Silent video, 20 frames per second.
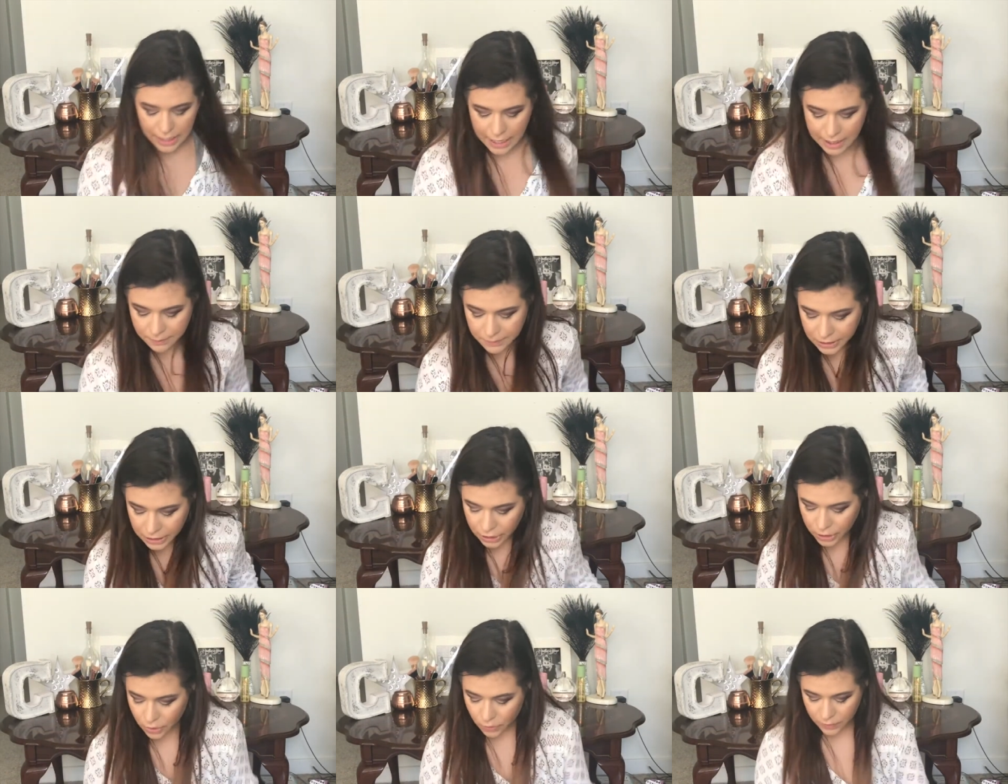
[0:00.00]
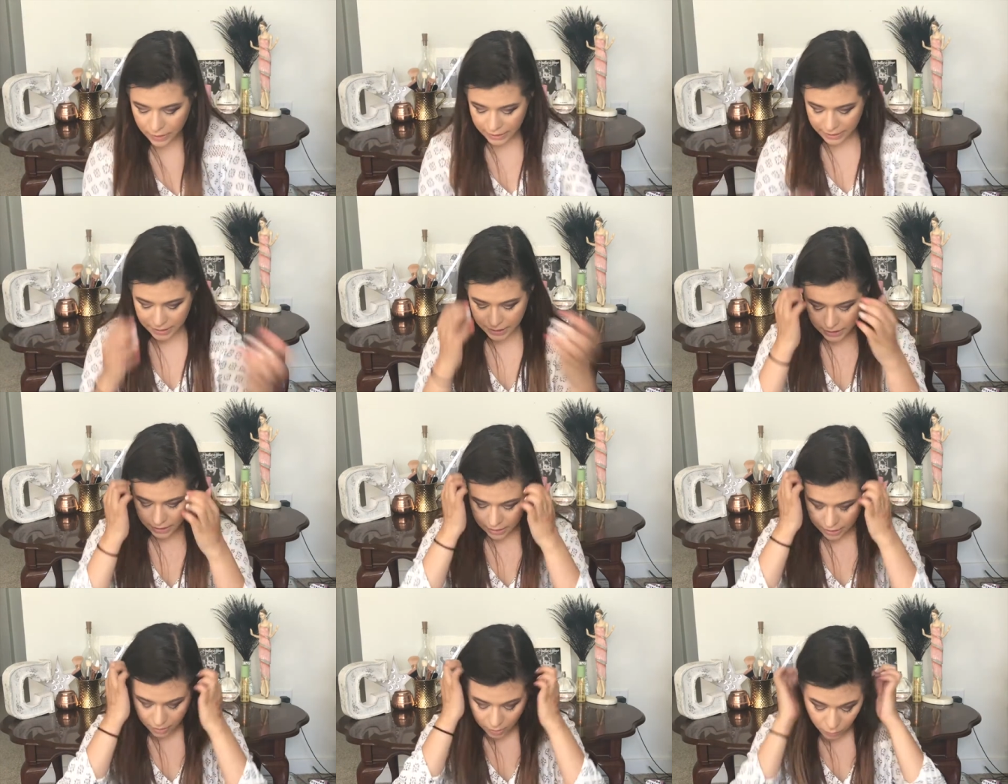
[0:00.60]
I'm gonna go
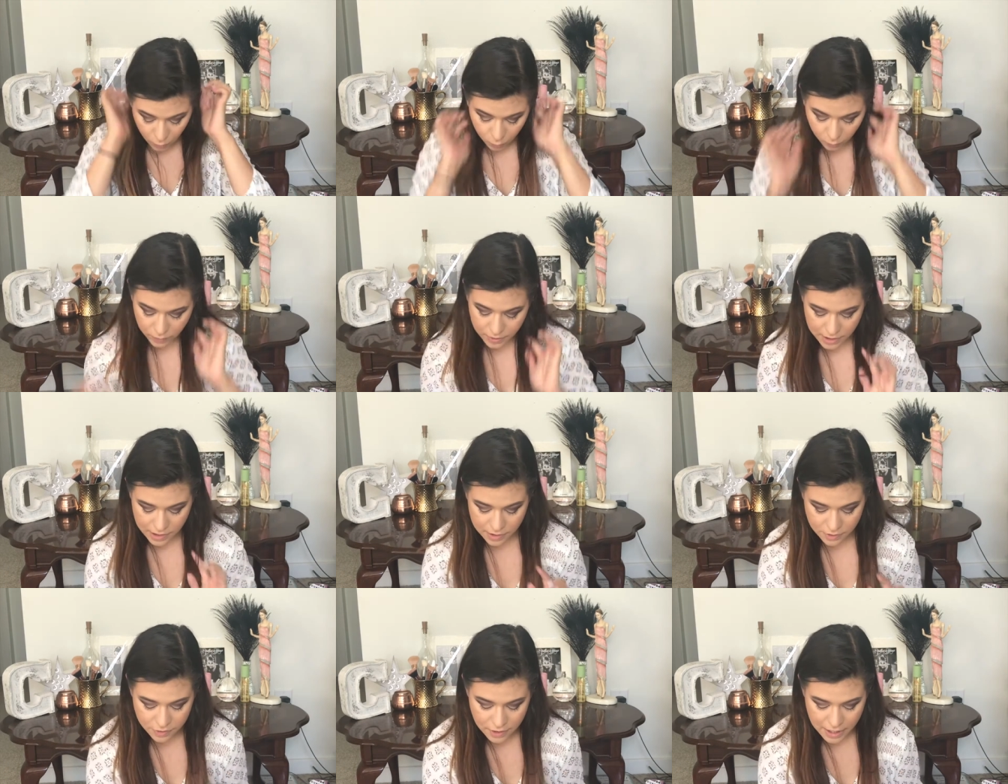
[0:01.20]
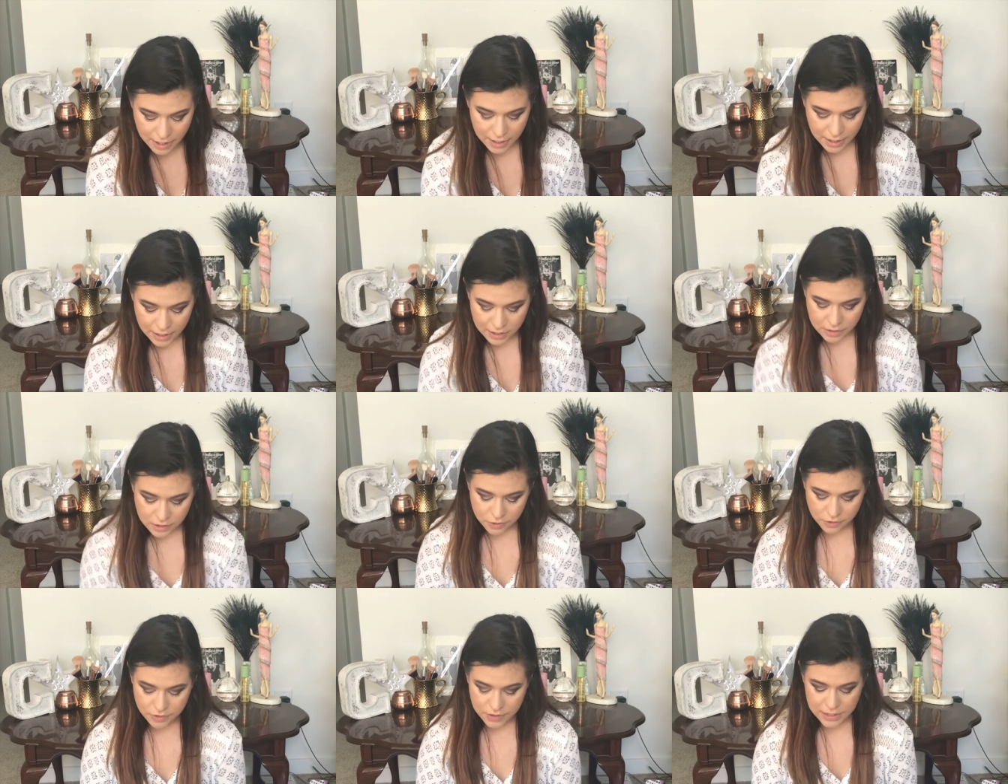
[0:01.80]
in with
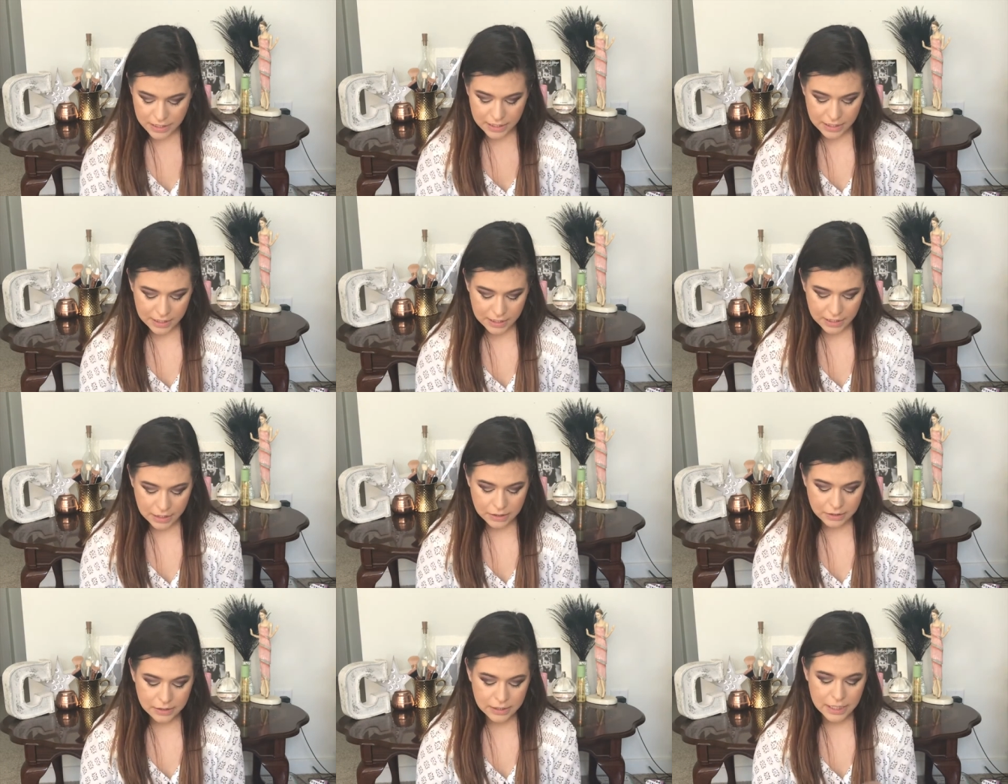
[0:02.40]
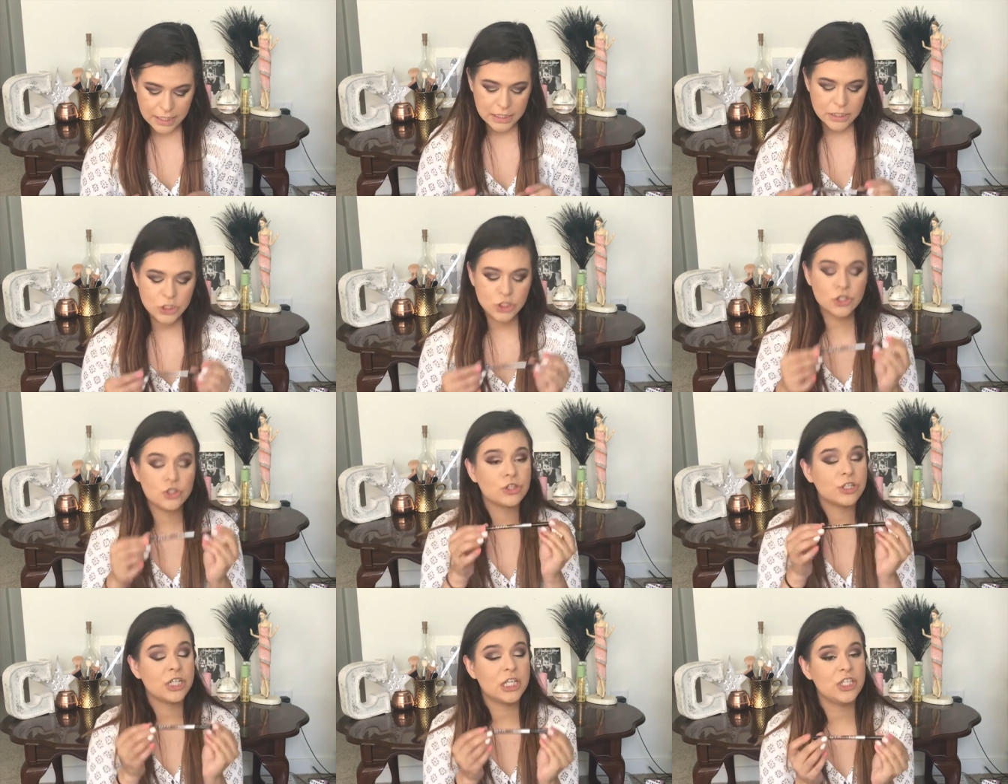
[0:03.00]
the
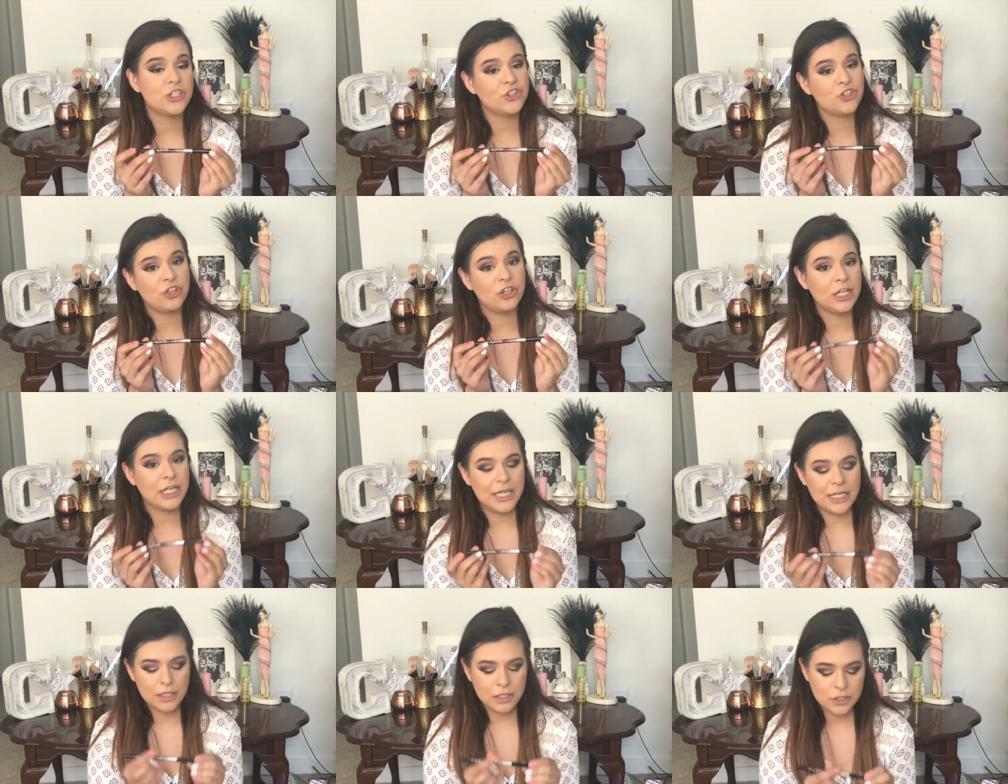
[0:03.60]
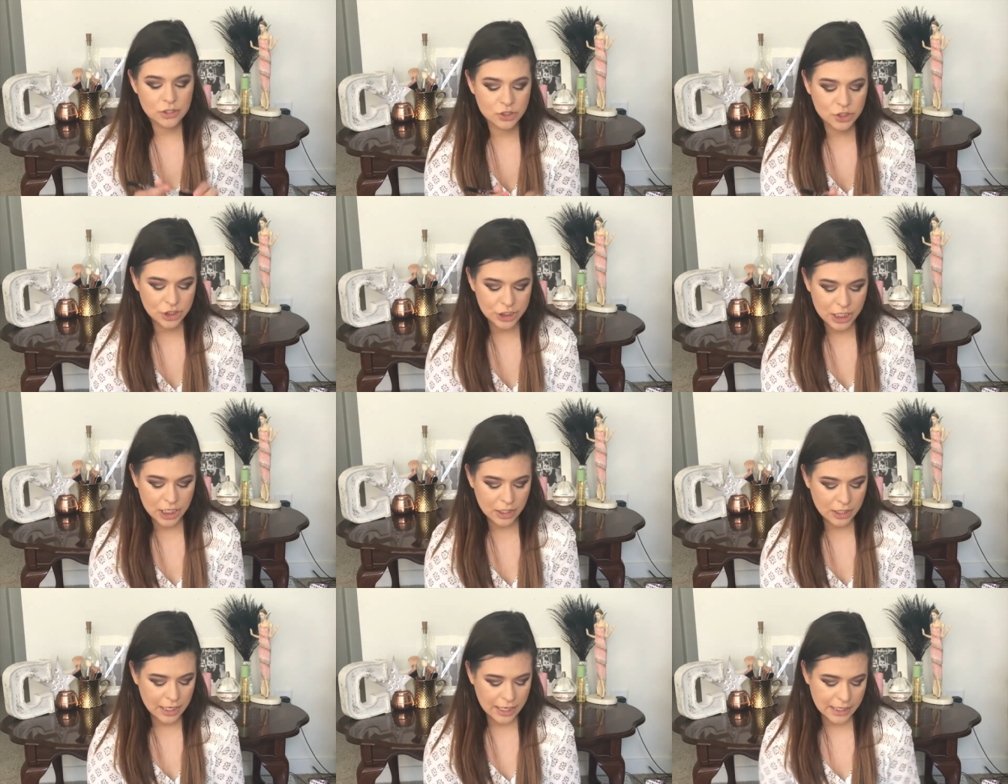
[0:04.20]
NYX Trezoli
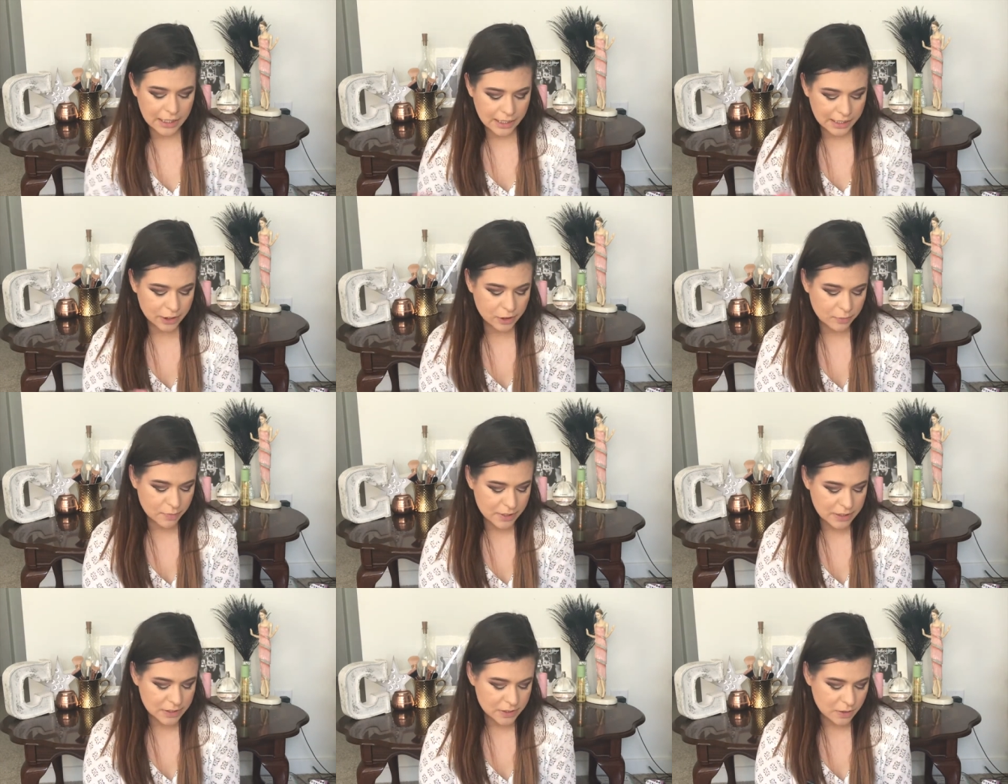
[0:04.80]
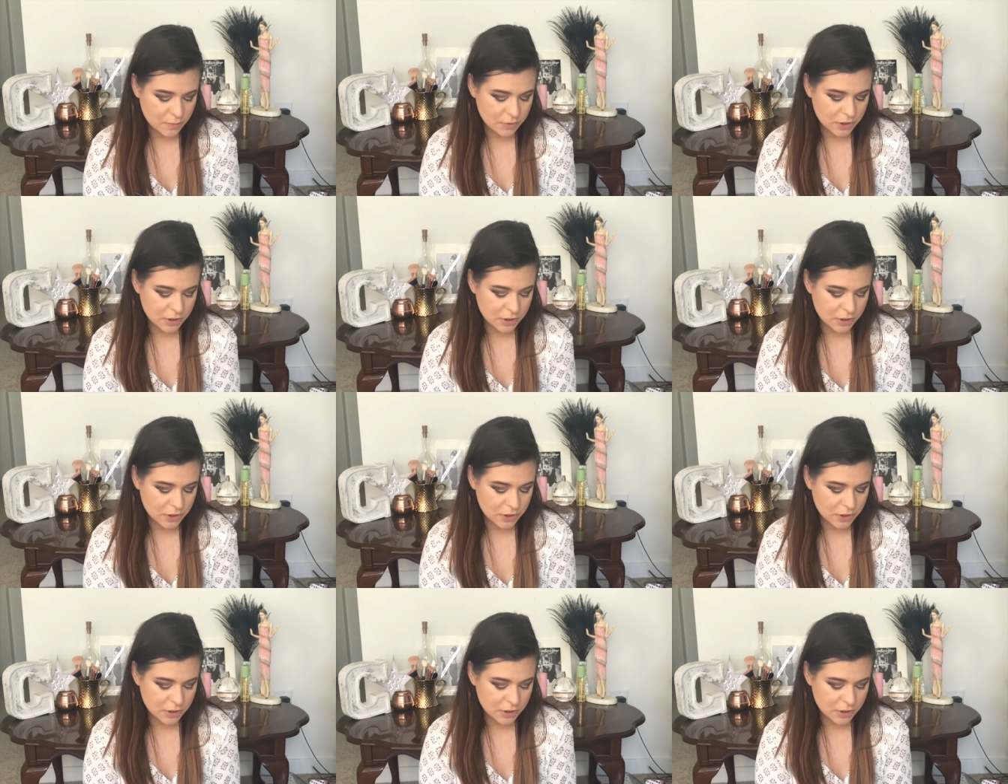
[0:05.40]
Gel Eyeliner Pencil.